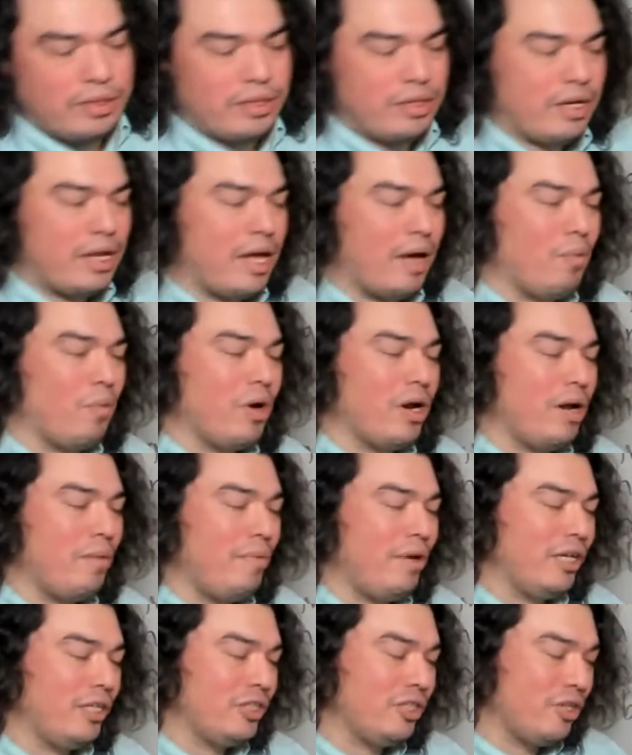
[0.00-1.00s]
I want to
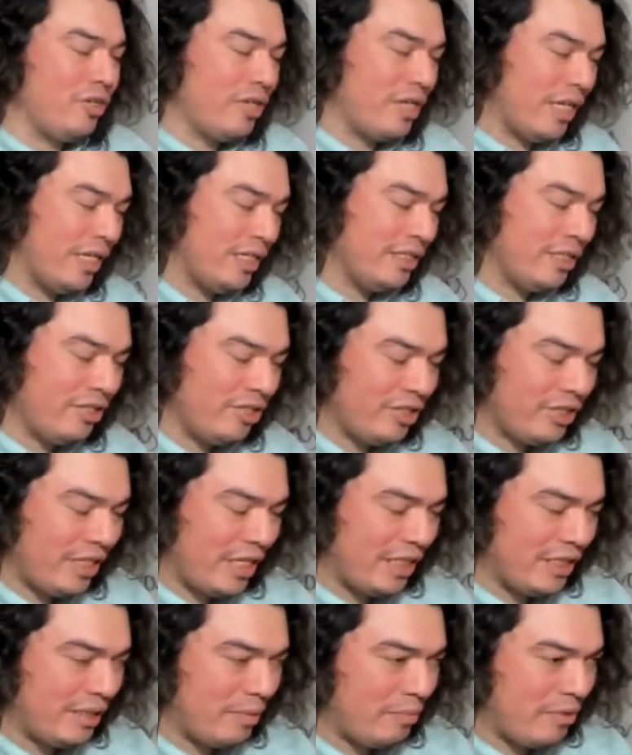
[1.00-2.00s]
make sure you guys understand
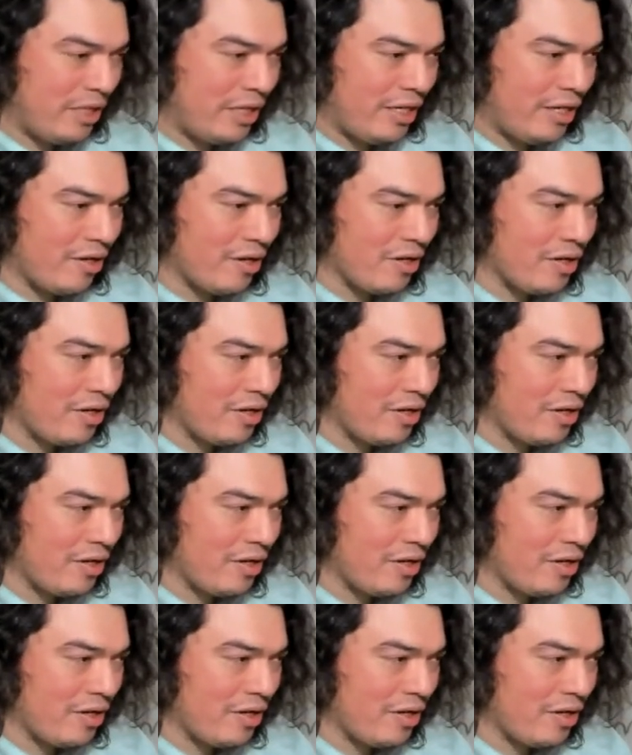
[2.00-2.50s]
something here.